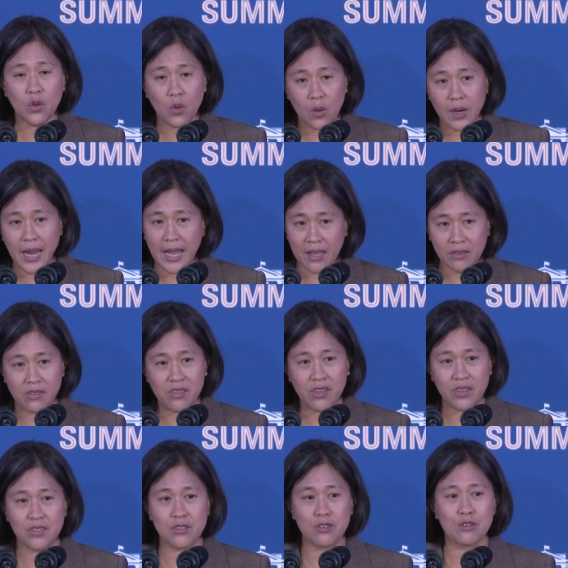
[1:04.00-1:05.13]
Your
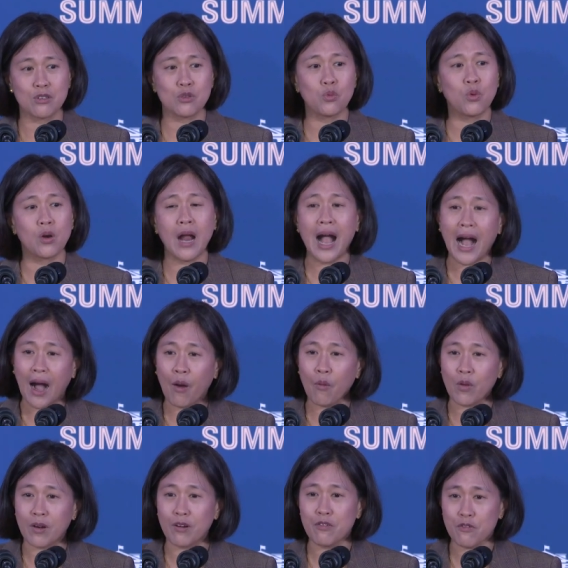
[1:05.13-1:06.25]
ancestors were
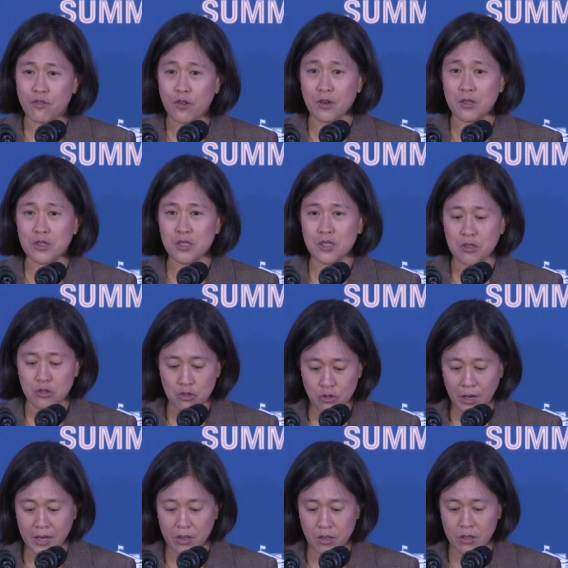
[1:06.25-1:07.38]
our first
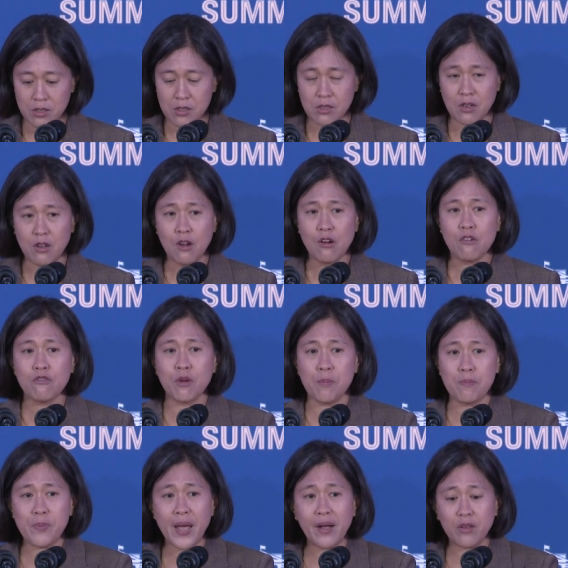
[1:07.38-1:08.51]
traders.
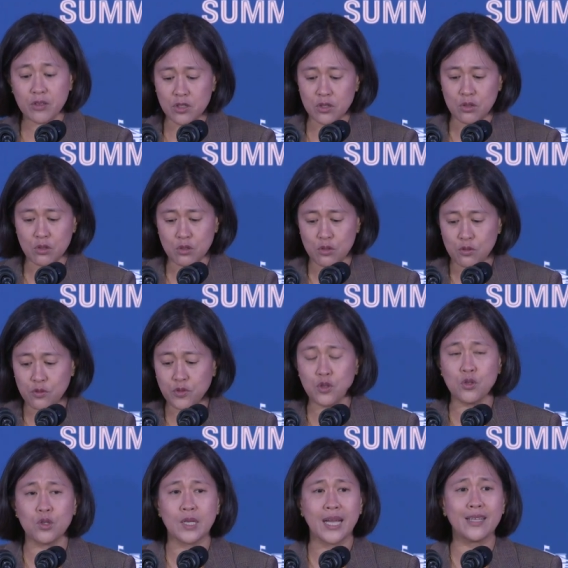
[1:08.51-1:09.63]
From pelts to
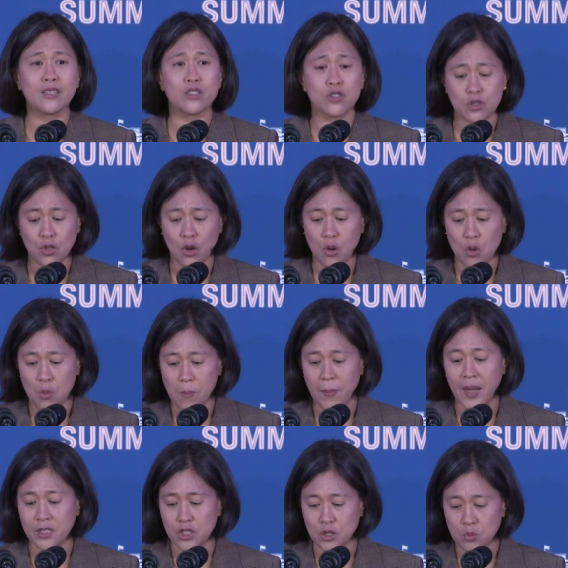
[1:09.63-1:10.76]
food and so
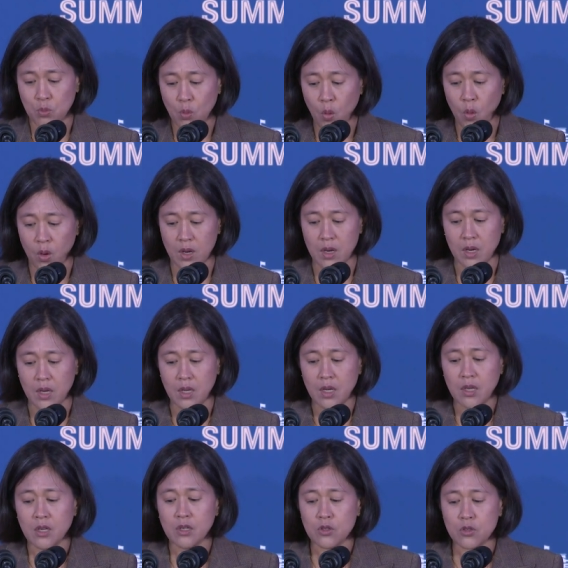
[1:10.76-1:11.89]
much more,
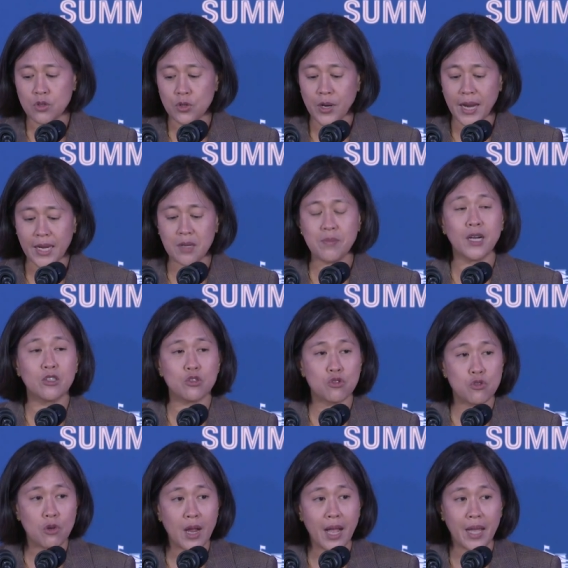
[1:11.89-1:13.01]
trade among
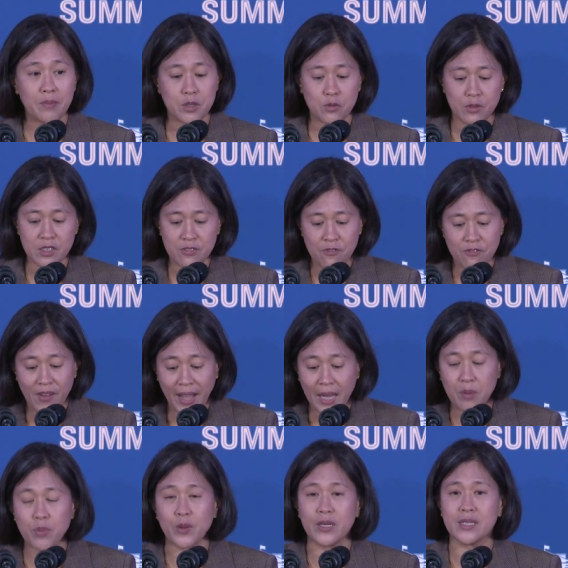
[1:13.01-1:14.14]
tribes was
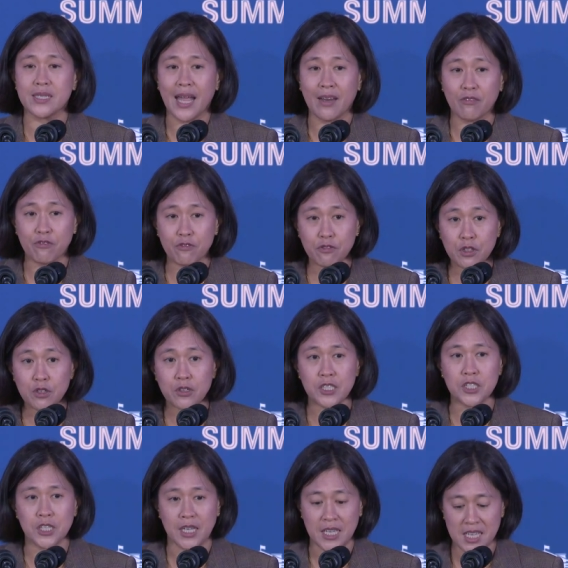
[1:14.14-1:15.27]
vibrant and
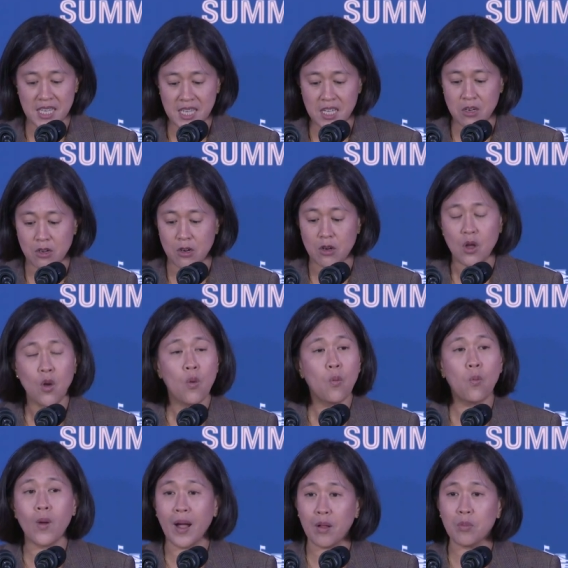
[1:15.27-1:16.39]
flourishing here
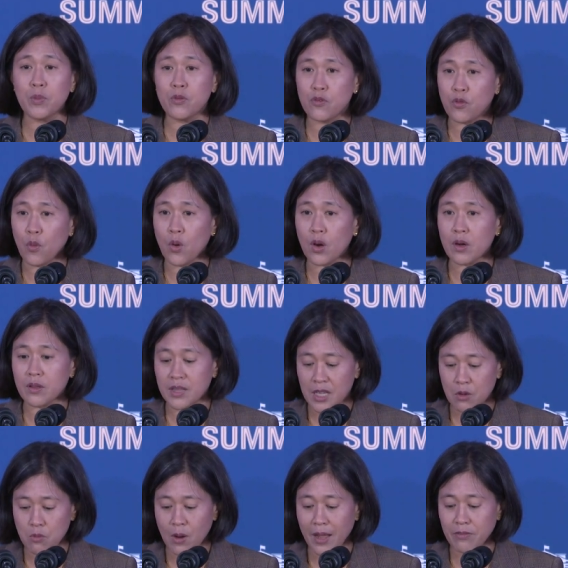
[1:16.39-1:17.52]
well before
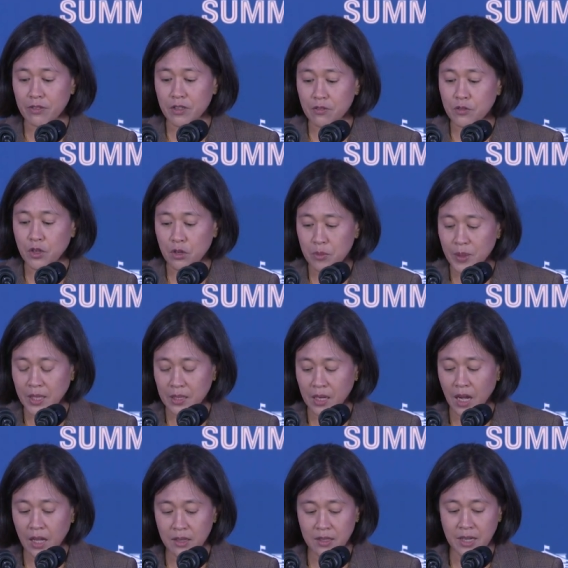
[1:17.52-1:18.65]
the arrival of
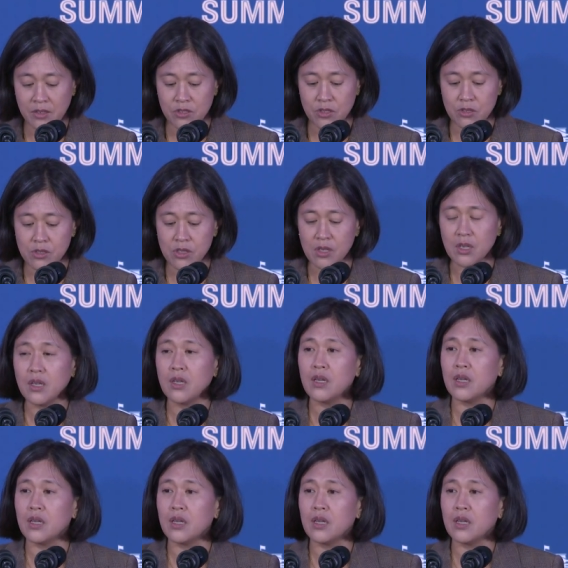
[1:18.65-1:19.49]
European colonizers.